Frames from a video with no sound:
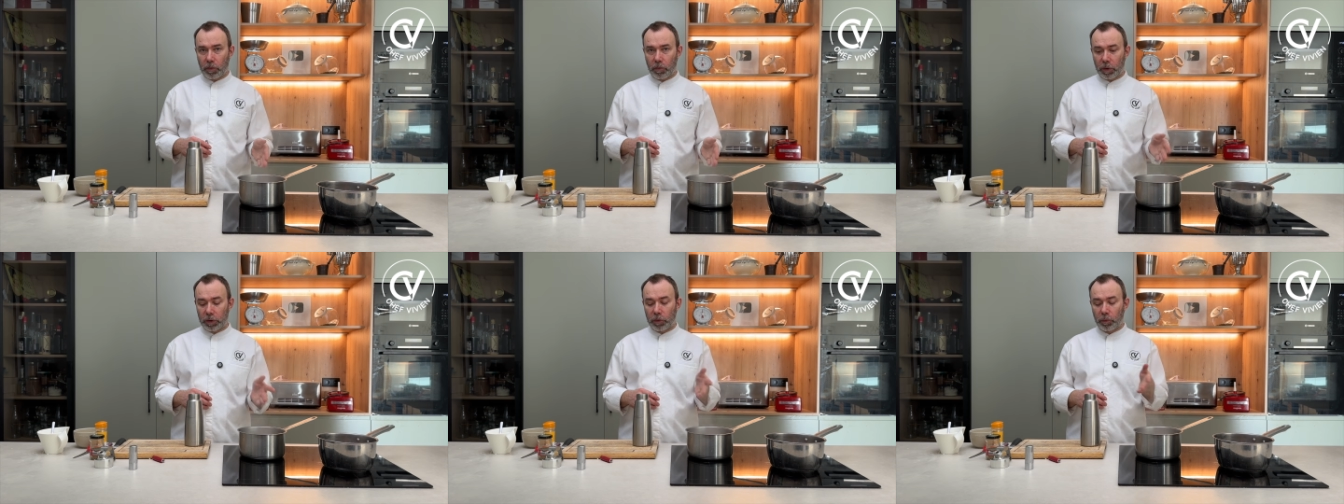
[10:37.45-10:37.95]

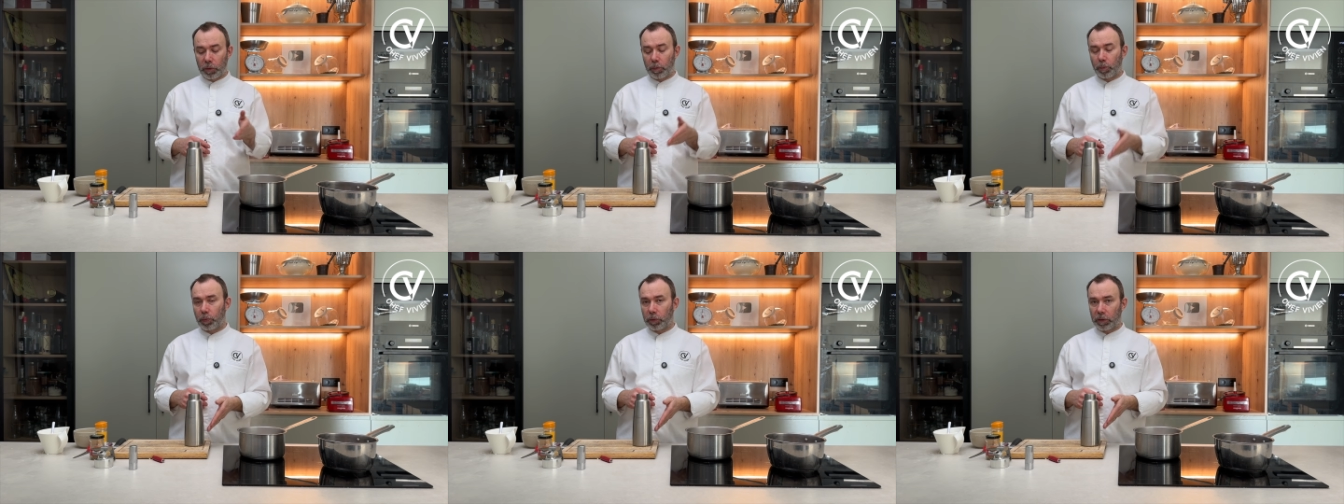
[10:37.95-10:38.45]
what you will
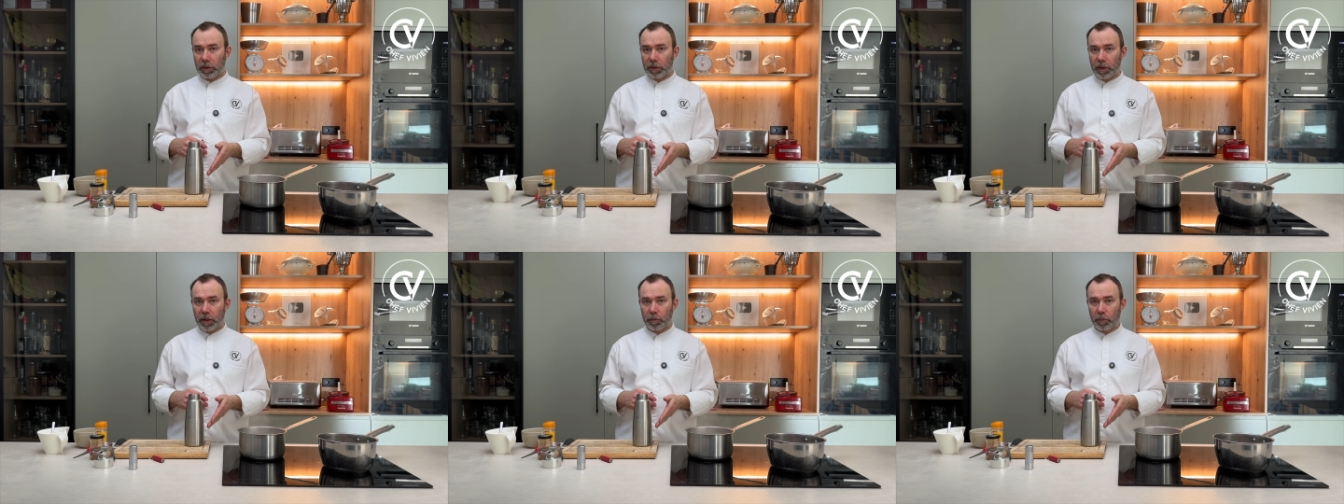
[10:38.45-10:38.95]
put
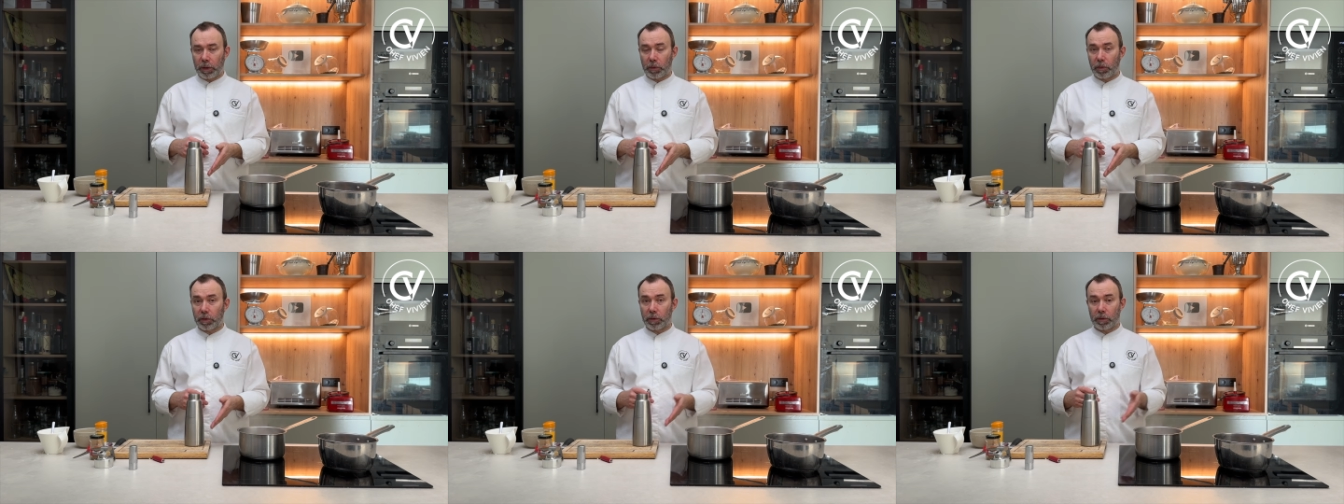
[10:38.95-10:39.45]
inside, because